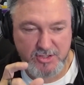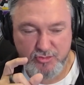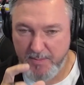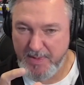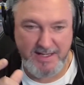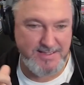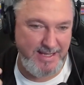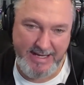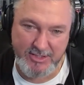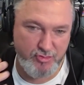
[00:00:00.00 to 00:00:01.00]
Streaming is
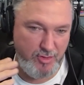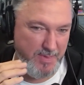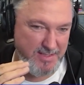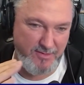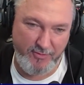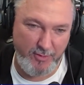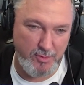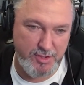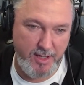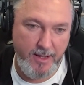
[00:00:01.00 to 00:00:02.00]
it. Streaming is the
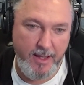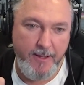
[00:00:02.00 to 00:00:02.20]
future.